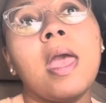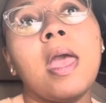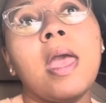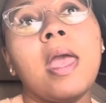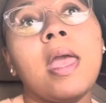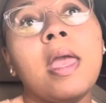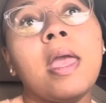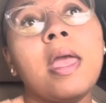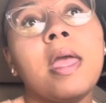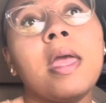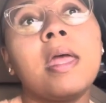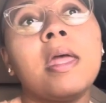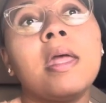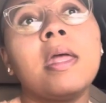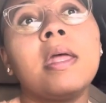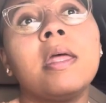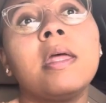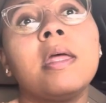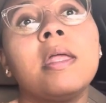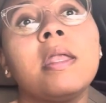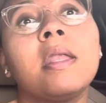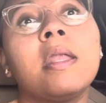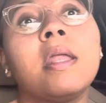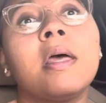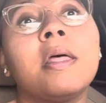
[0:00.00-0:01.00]

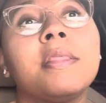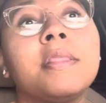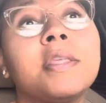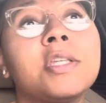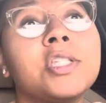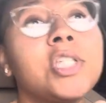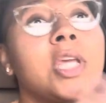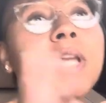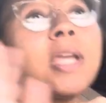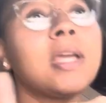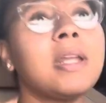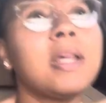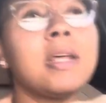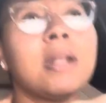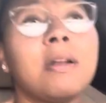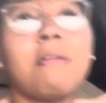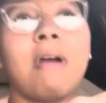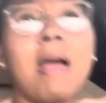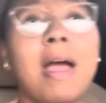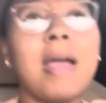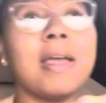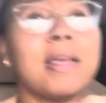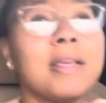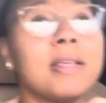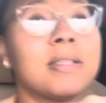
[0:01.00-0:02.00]
And the chicken and the
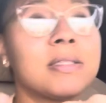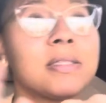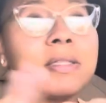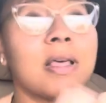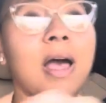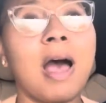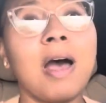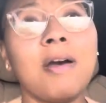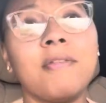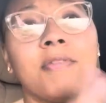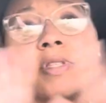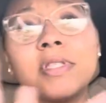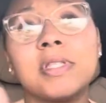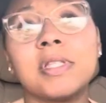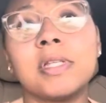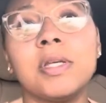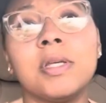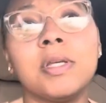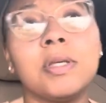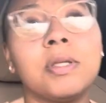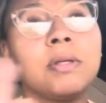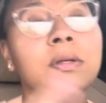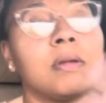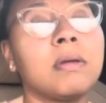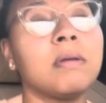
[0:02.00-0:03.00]
rice,
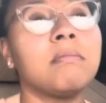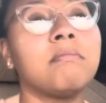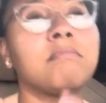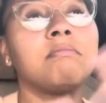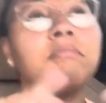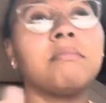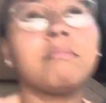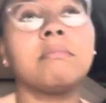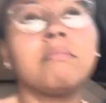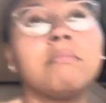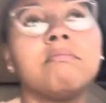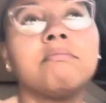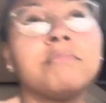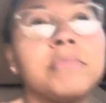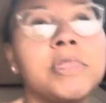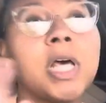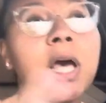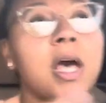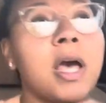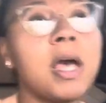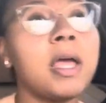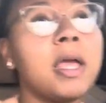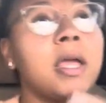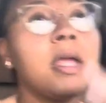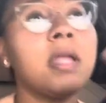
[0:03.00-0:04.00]
obviously,
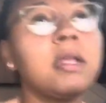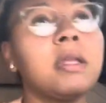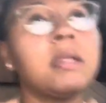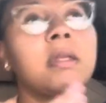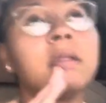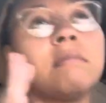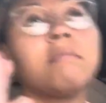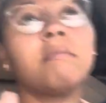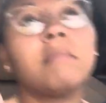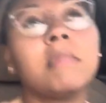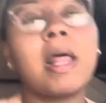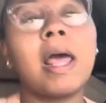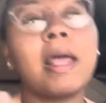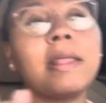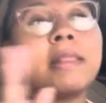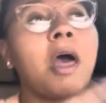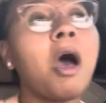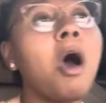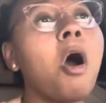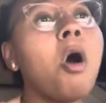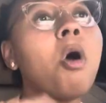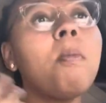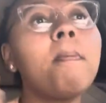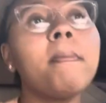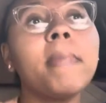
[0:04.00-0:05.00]
done. Like, the
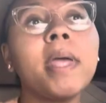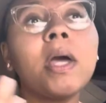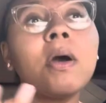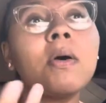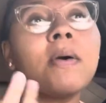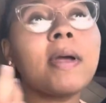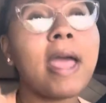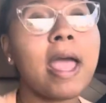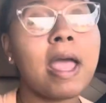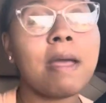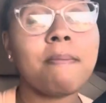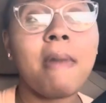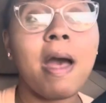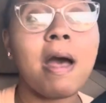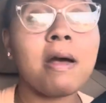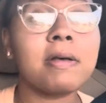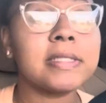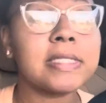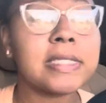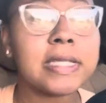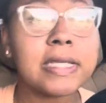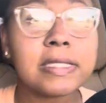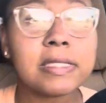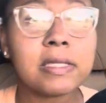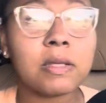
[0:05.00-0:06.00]
whole meal came out
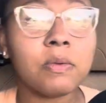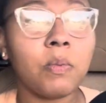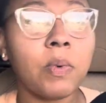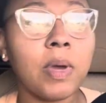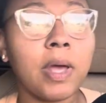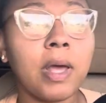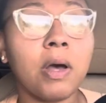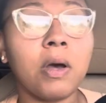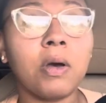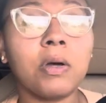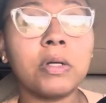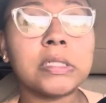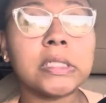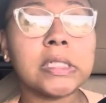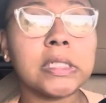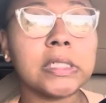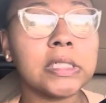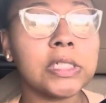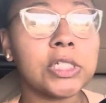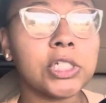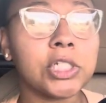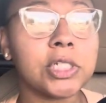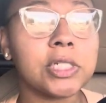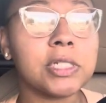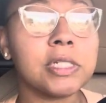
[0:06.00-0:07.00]
seasoned well and
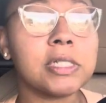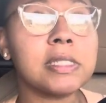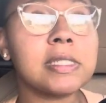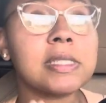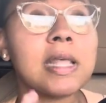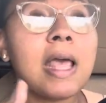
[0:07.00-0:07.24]
delicious.